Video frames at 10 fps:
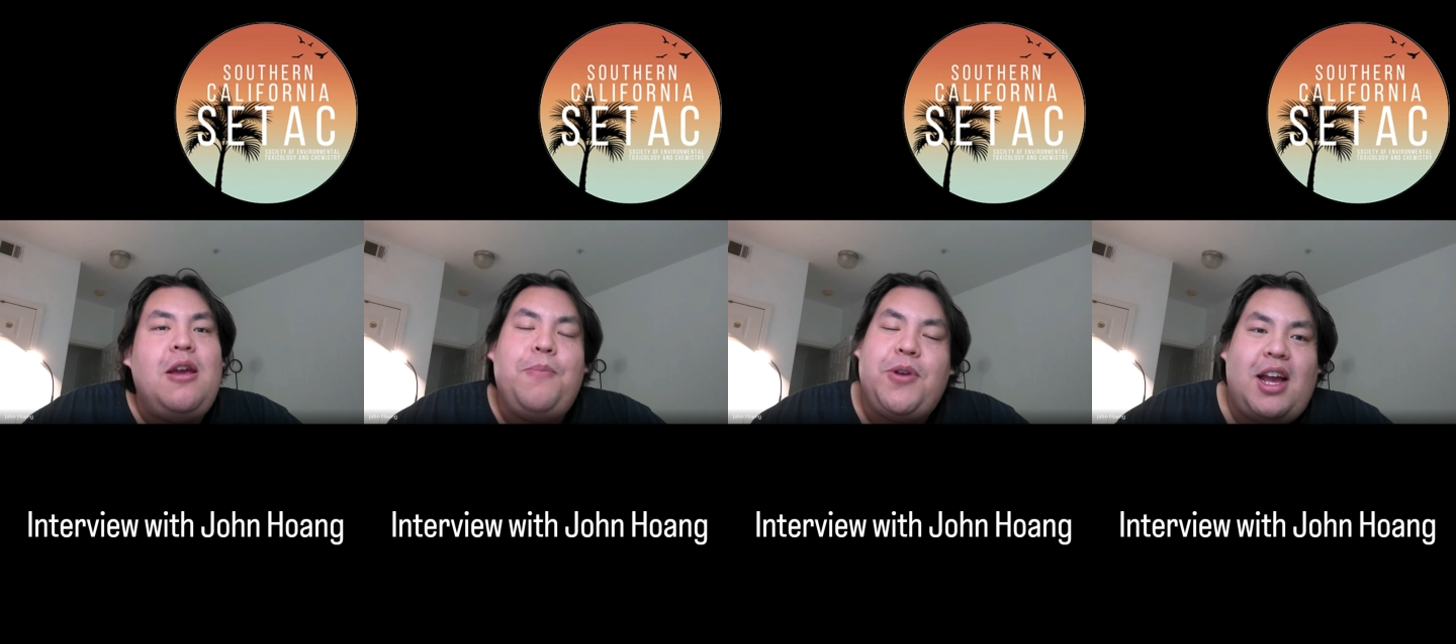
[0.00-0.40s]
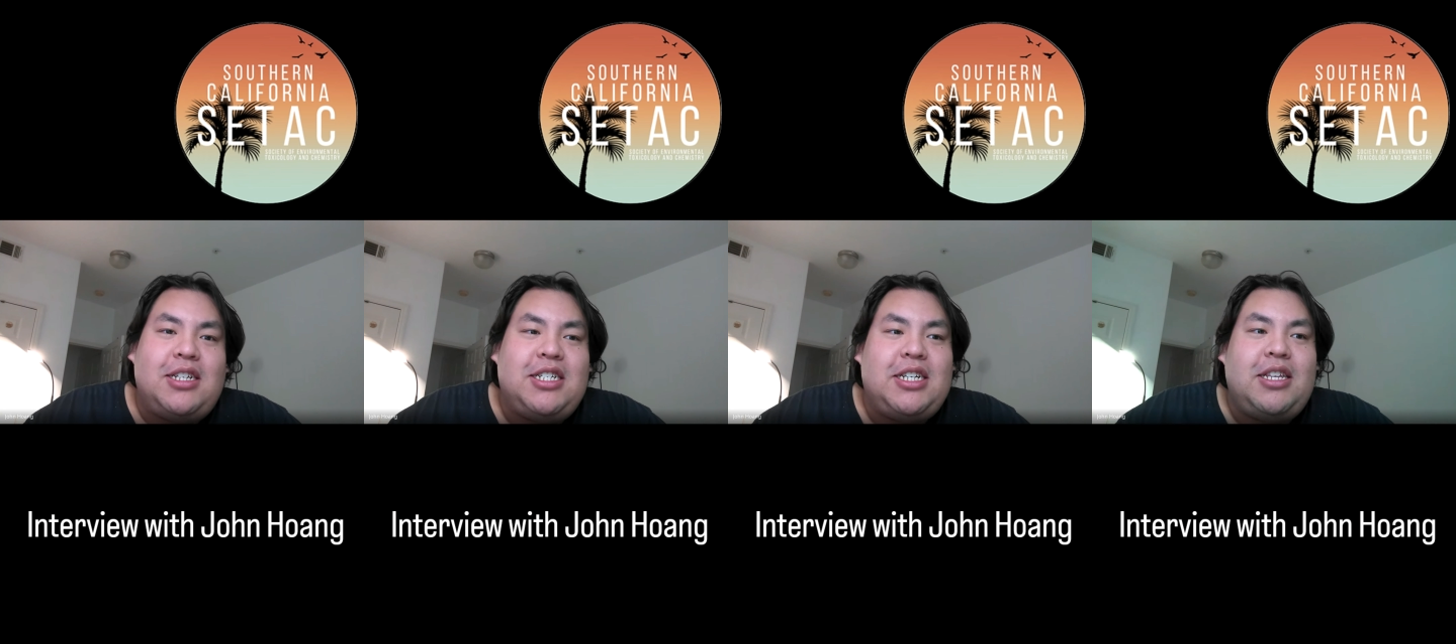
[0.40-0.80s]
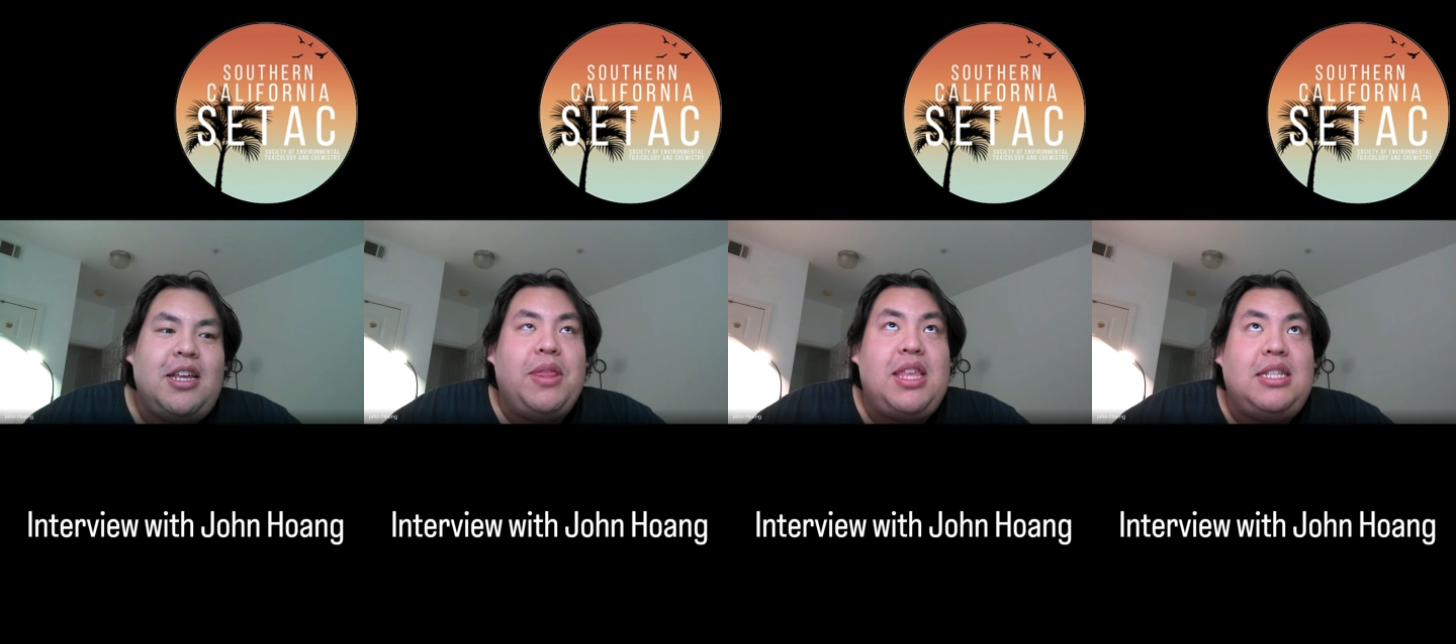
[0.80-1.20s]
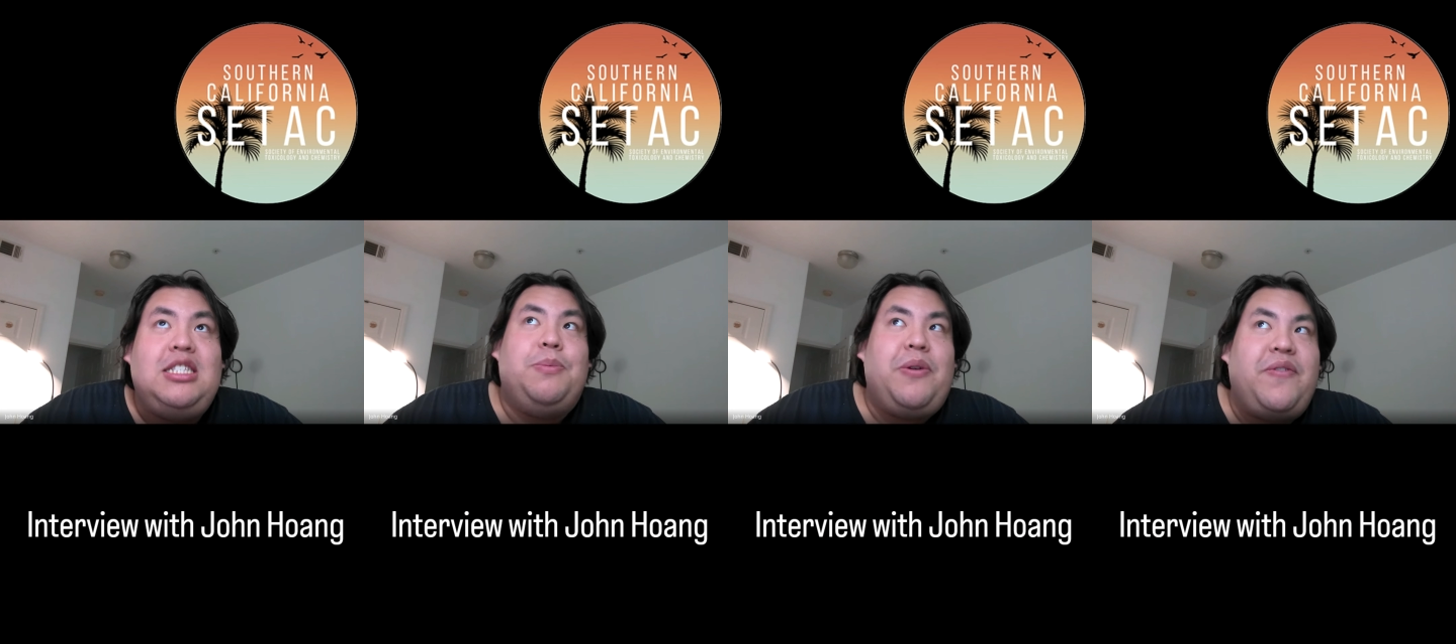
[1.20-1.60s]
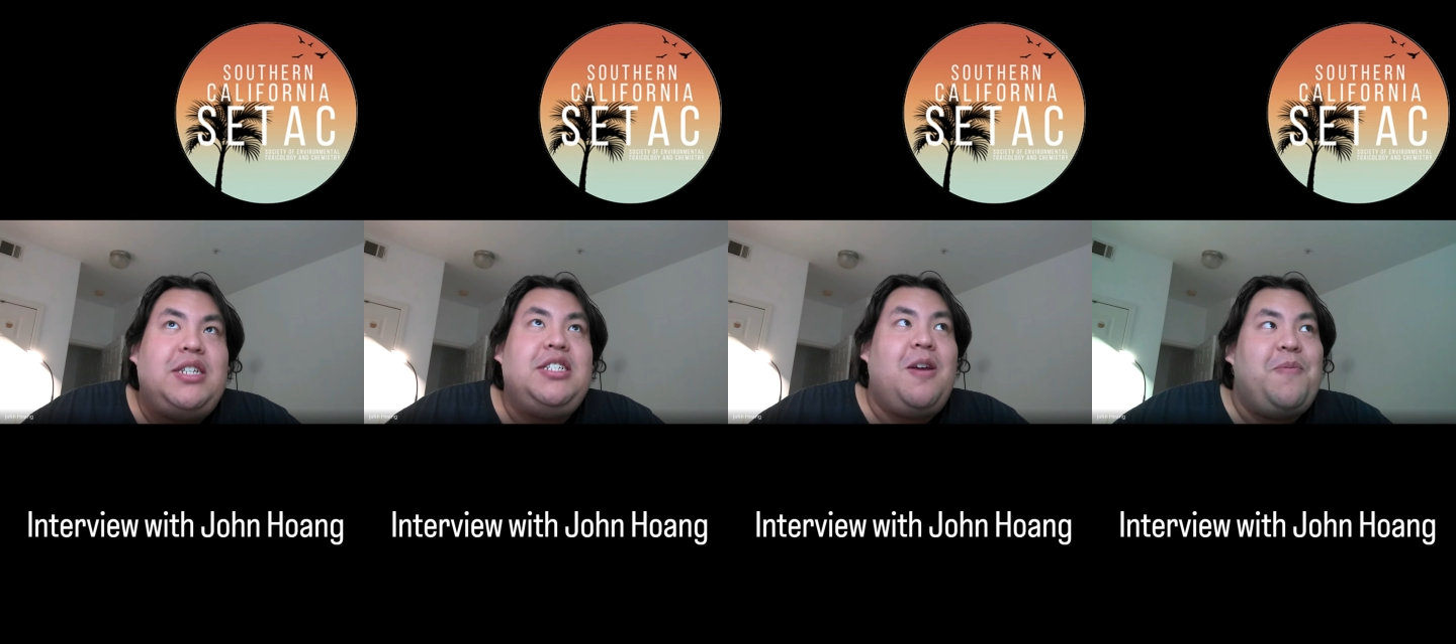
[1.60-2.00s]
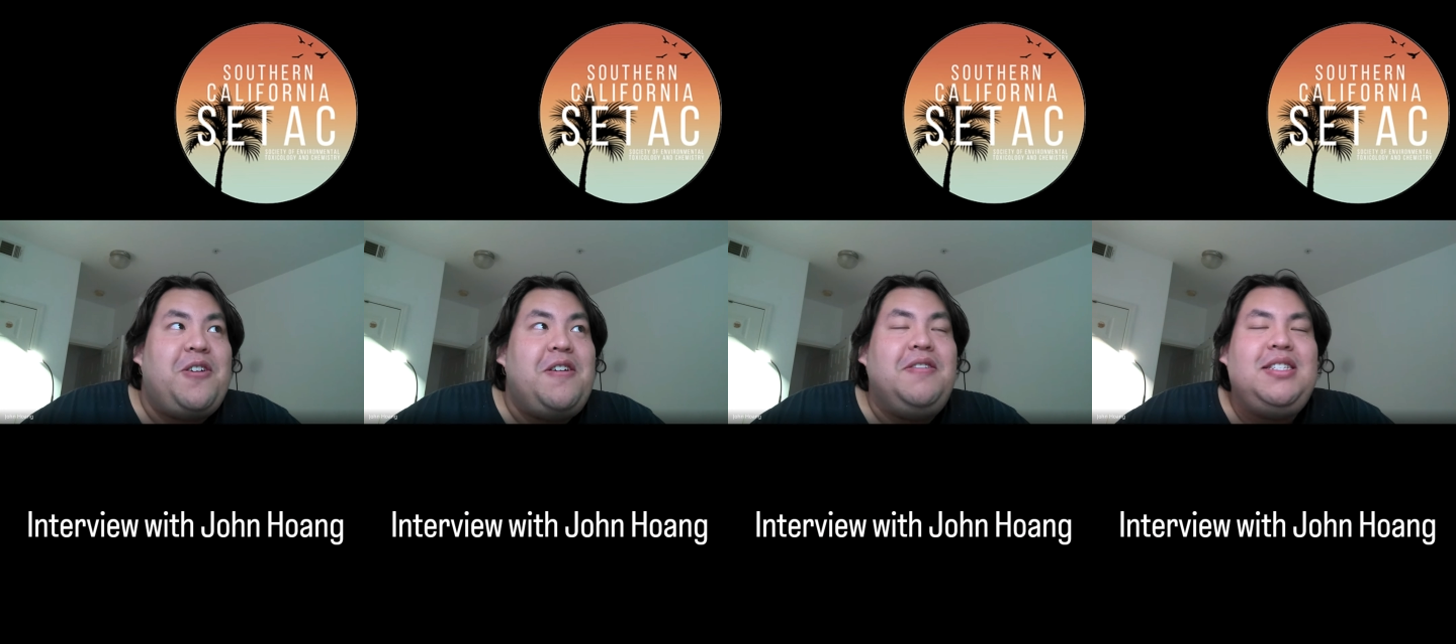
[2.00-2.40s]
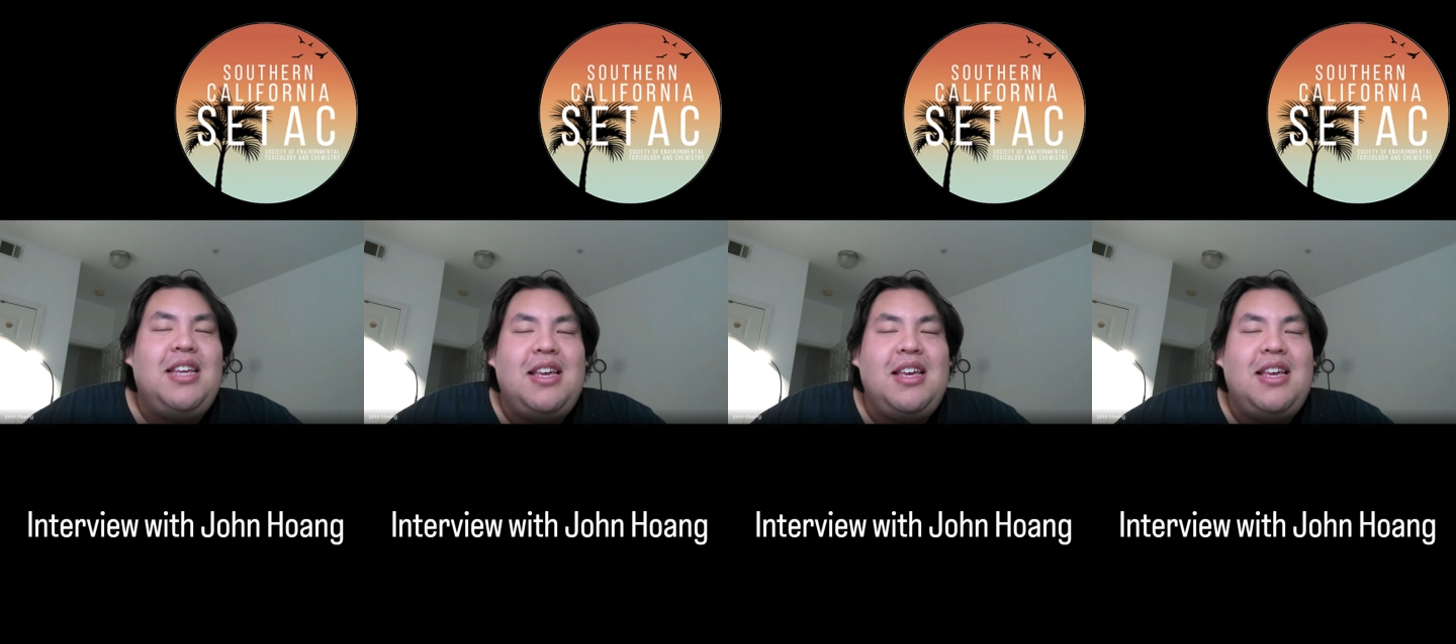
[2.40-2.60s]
production within zebrafish embryos.